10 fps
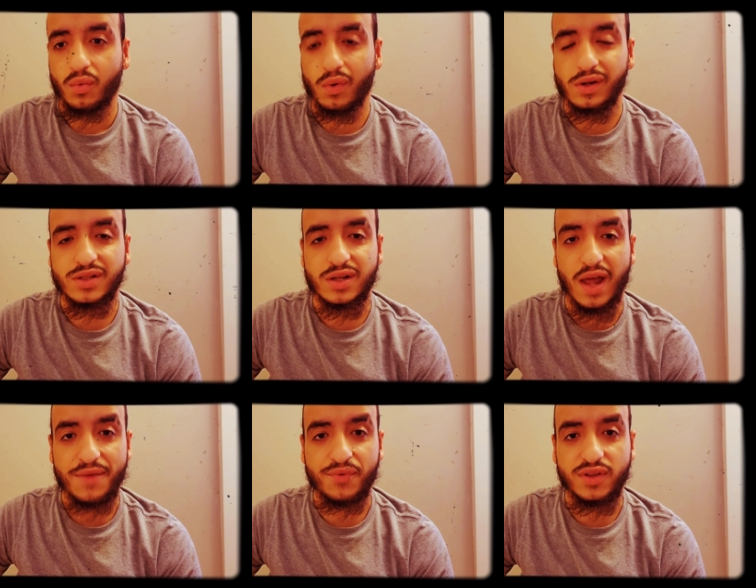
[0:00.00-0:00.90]
when it's a
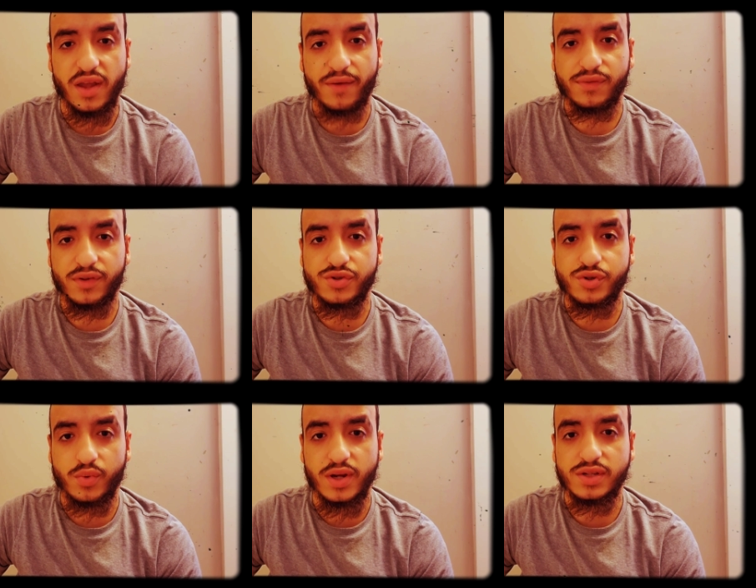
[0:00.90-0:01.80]
life or death
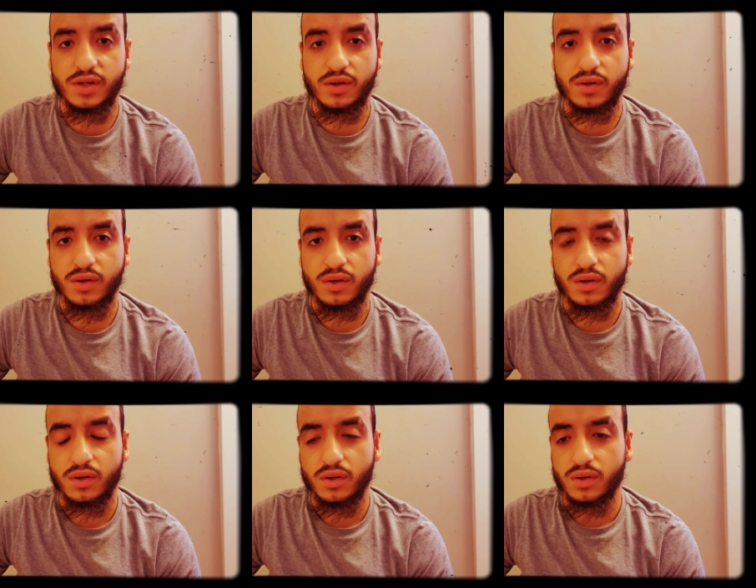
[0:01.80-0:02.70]
situation,
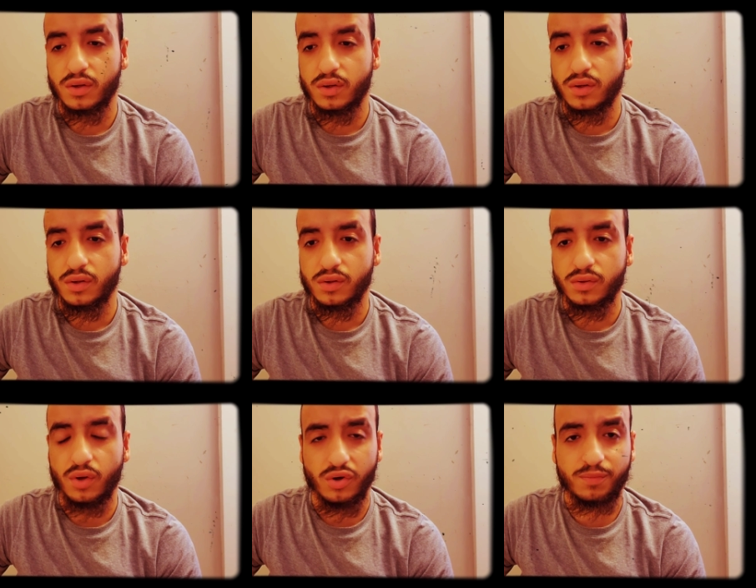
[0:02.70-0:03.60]

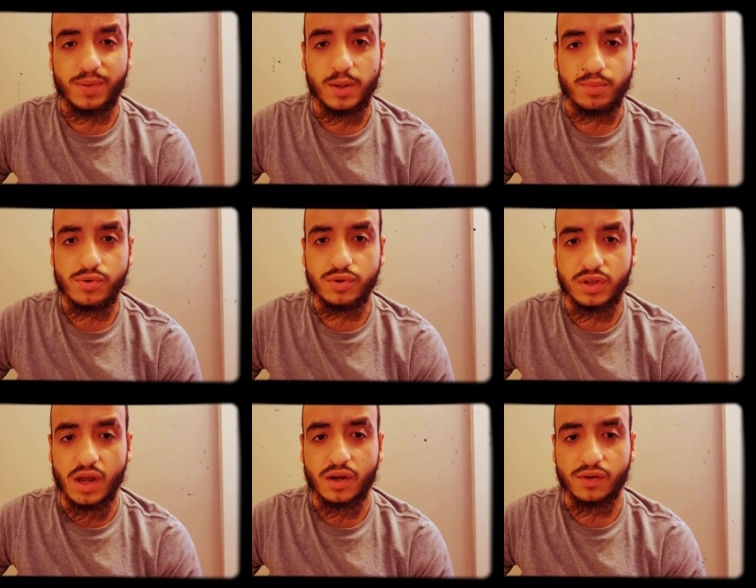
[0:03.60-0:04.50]
those people you
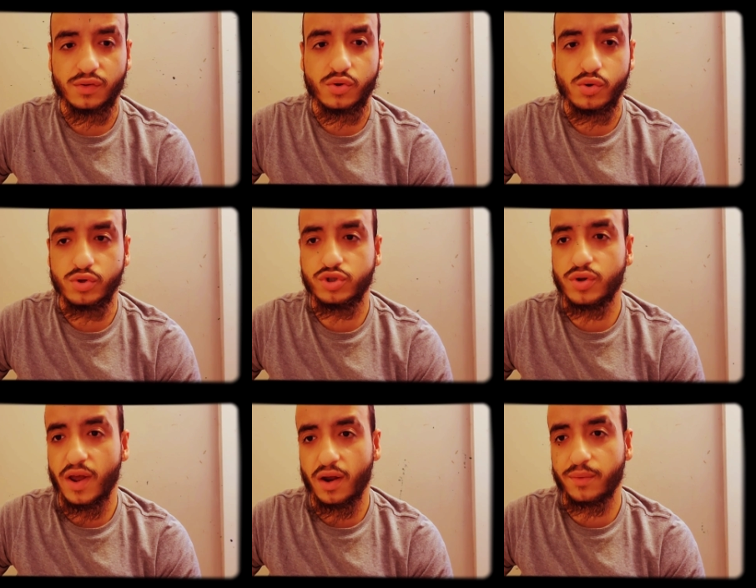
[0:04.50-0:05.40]
think is cool with you,
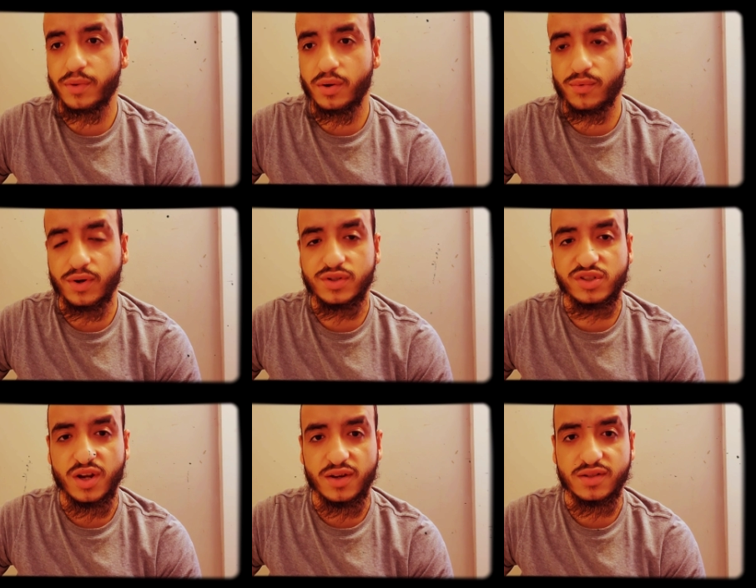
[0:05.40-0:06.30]
they're going to be the ones
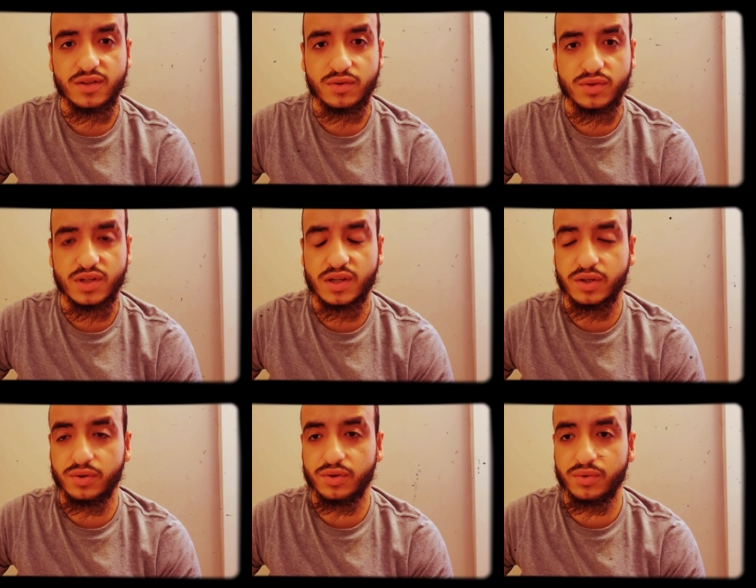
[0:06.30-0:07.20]
chasing you to
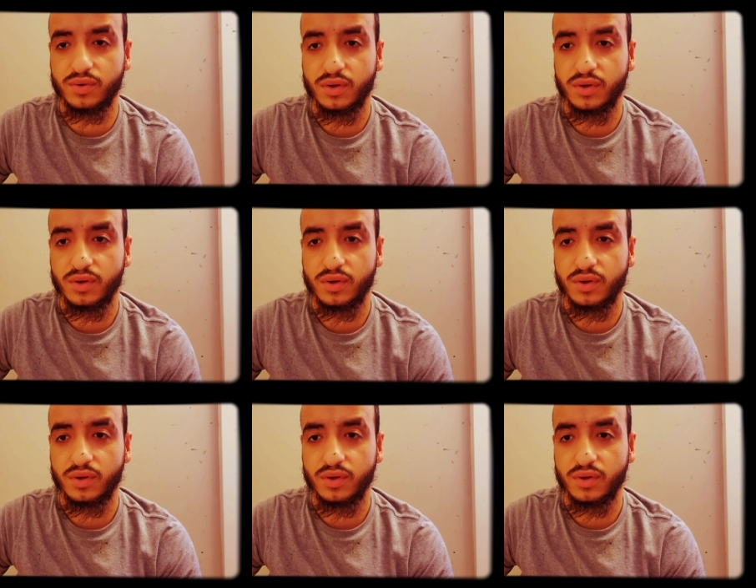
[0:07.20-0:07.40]
kill you